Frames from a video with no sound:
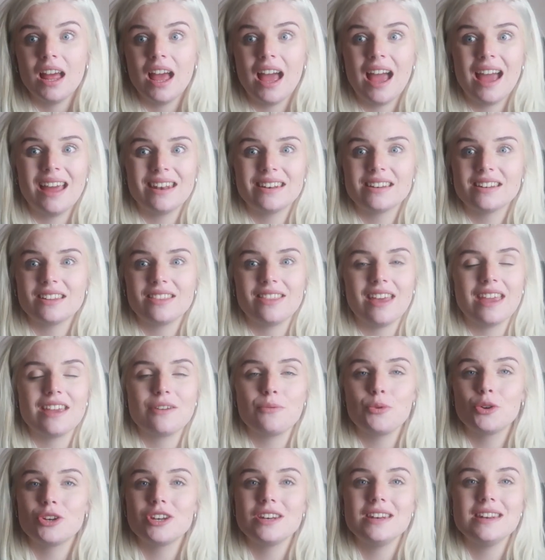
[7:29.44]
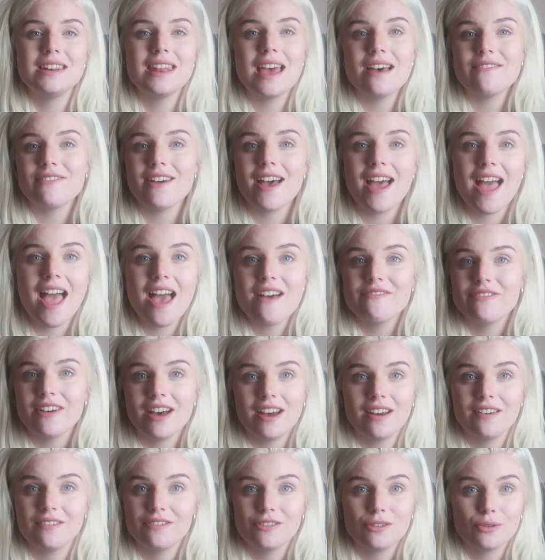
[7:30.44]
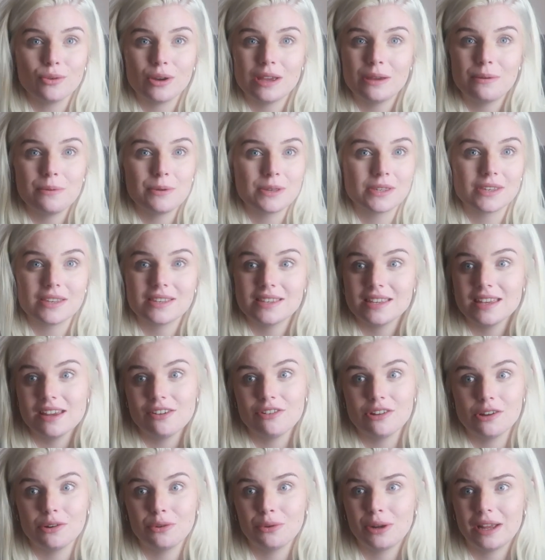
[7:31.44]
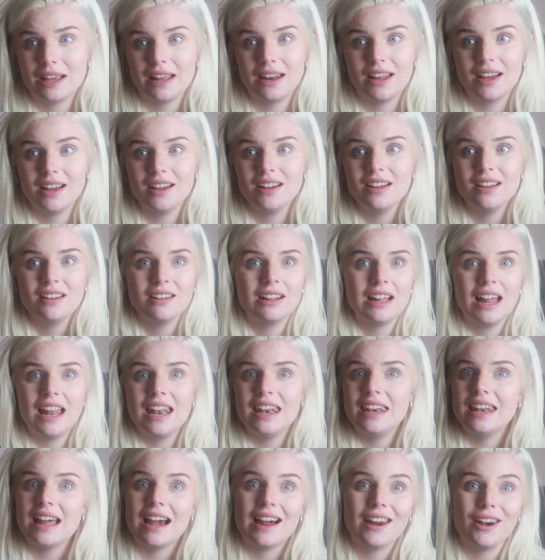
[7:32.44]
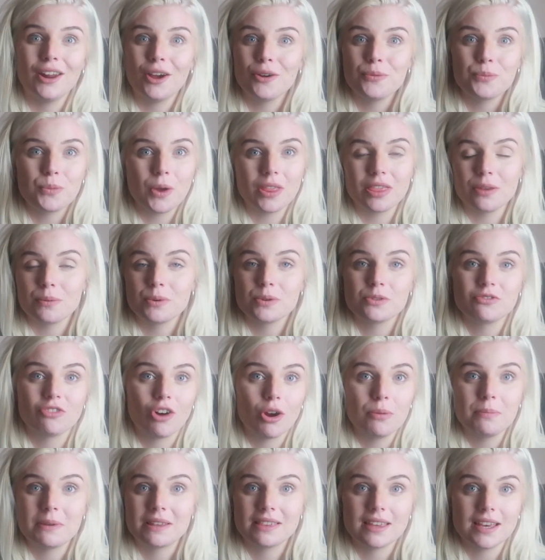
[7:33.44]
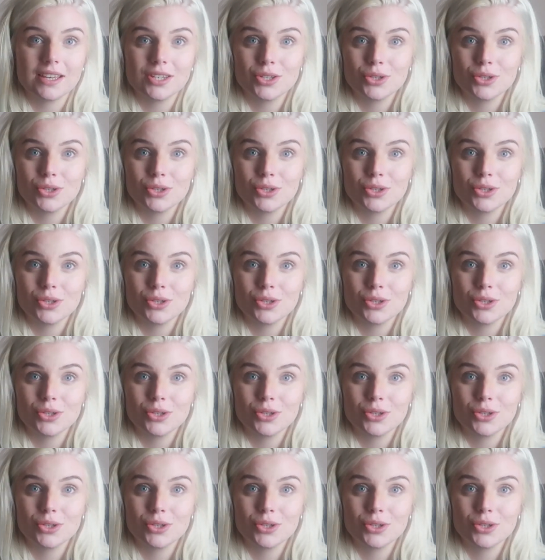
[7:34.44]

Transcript: And they would never ever have thought he was a serial killer, let alone one that was roaming their